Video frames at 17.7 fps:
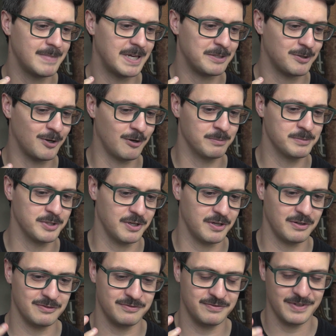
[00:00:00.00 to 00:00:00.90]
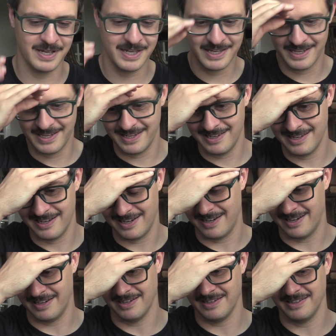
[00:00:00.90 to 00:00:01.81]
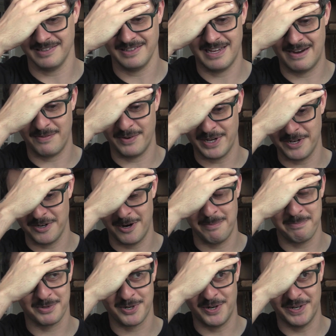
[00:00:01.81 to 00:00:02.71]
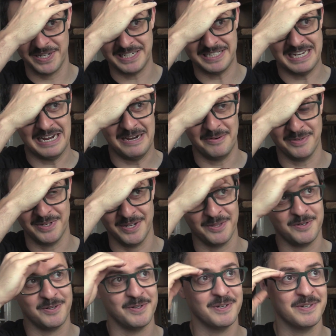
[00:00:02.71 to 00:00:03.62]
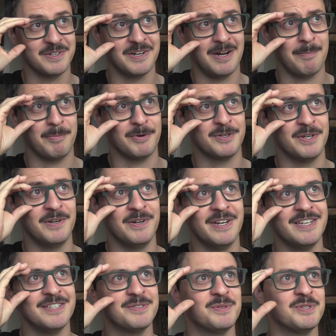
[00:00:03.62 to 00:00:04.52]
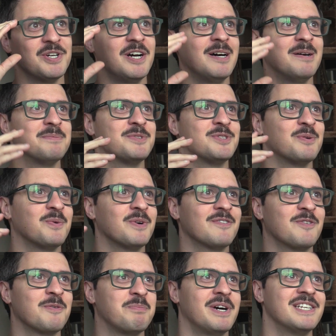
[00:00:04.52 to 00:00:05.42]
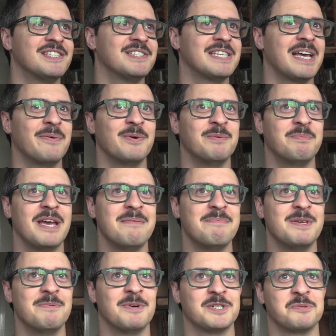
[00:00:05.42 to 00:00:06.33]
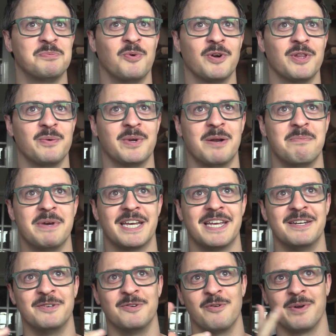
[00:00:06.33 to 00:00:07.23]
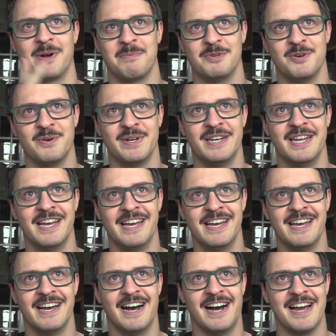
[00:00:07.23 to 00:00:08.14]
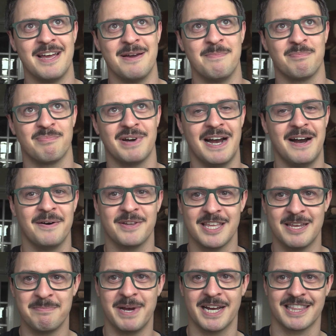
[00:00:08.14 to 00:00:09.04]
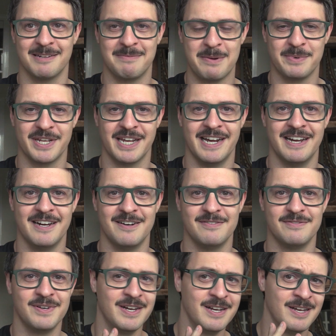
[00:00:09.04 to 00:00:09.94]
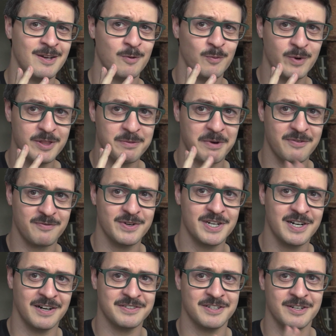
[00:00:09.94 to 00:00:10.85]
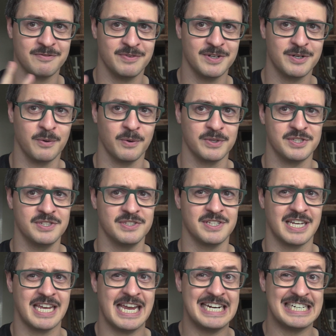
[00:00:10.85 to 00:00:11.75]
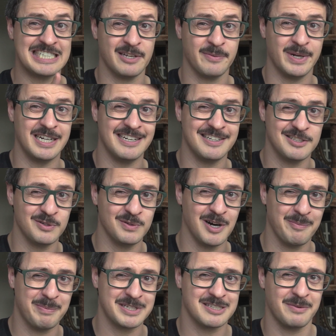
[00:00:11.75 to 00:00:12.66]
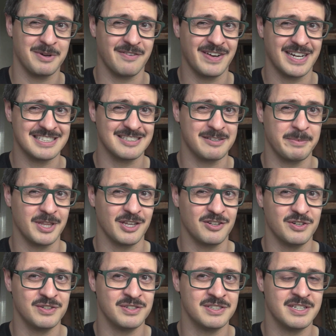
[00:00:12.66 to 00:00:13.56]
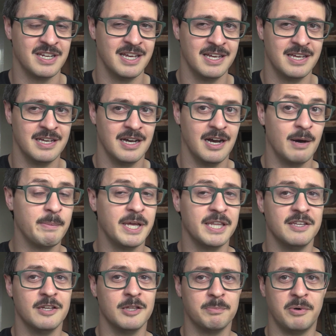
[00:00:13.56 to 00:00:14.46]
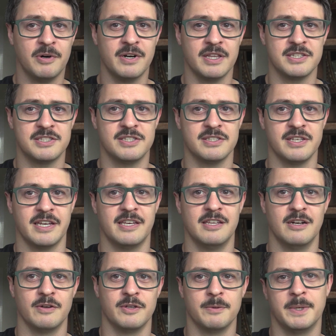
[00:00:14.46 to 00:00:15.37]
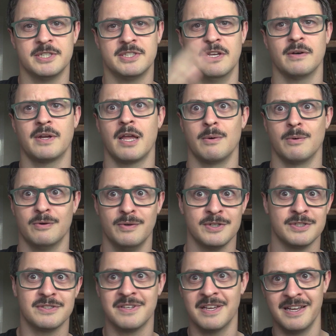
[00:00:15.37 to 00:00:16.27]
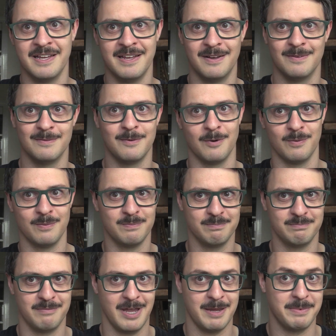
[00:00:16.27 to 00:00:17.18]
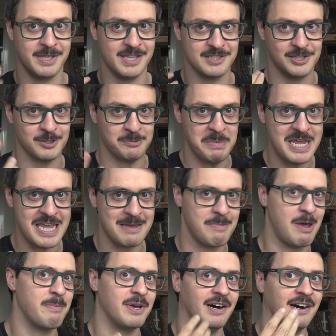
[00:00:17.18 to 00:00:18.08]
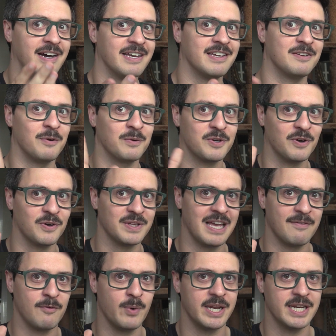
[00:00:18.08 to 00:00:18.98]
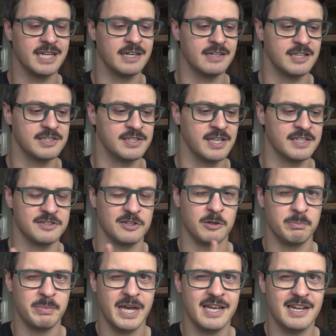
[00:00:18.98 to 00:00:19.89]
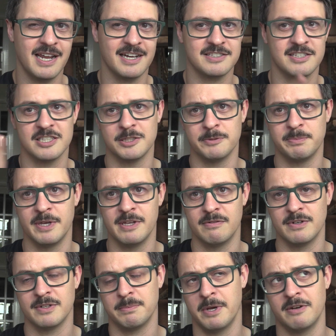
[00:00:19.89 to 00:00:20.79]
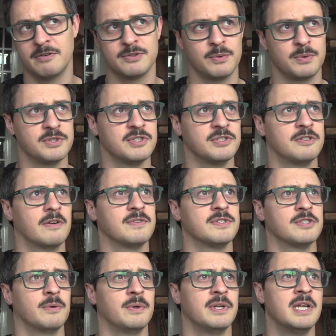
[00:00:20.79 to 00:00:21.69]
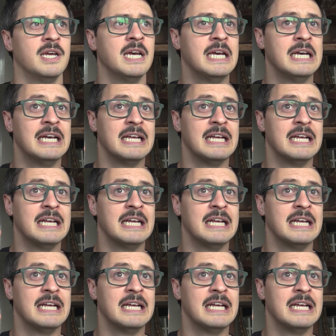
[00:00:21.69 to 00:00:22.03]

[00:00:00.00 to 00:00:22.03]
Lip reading: In terms of every year I'm turning down other opportunities or jobs to work for places that would pay me much more than what I'm making doing what I'm doing, I am proud of the impact I'm able to have with my free content, free courses, occasionally when I need to, helping someone have access to something they couldn't. And the other part of this is, like, you know, you might say, okay, well, Chris, well, maybe this is me. Maybe I don't currently have a way to get at these things that are paid access and paid resources and services on.